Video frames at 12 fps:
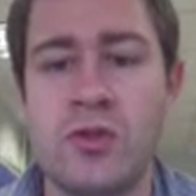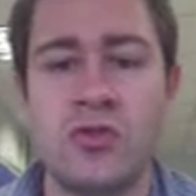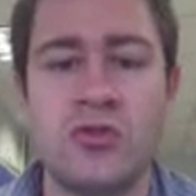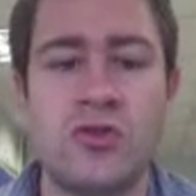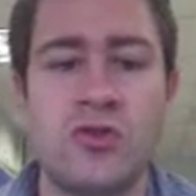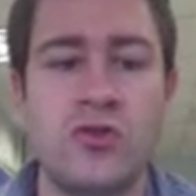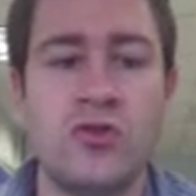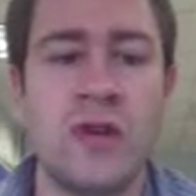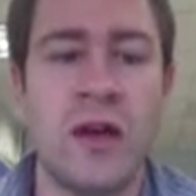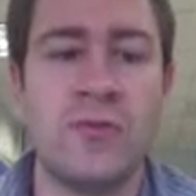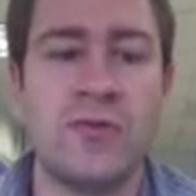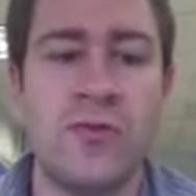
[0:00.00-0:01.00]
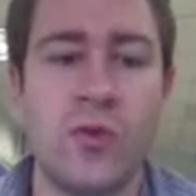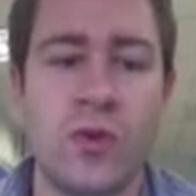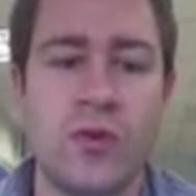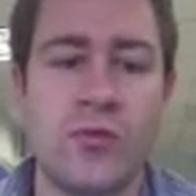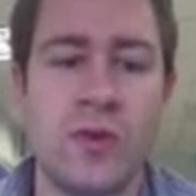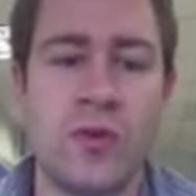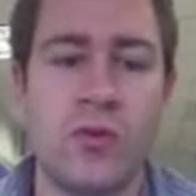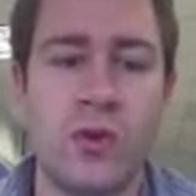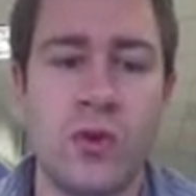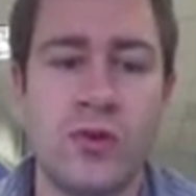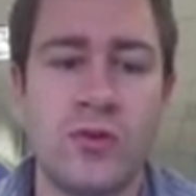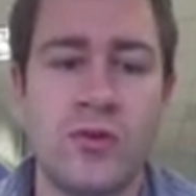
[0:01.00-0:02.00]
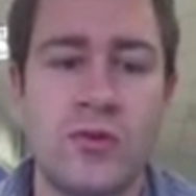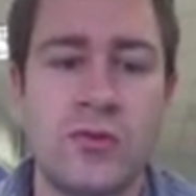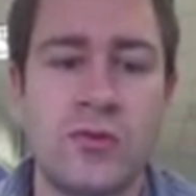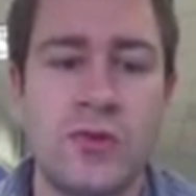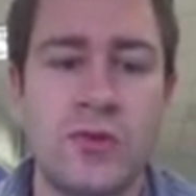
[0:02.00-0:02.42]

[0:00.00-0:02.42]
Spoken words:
do 2 times 4 3/4.